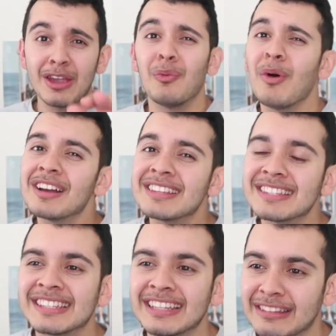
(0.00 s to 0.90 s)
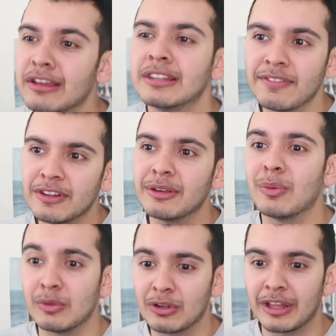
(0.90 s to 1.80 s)
it was, it definitely
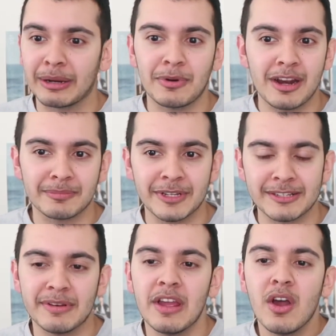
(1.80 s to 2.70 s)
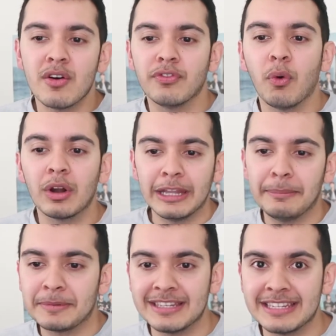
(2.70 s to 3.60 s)
looked like a product placement for
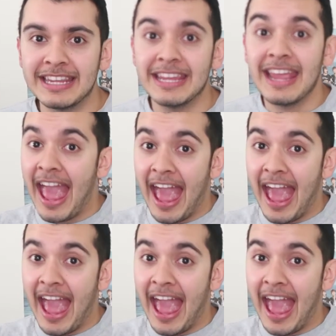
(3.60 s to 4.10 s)
Lipton tea,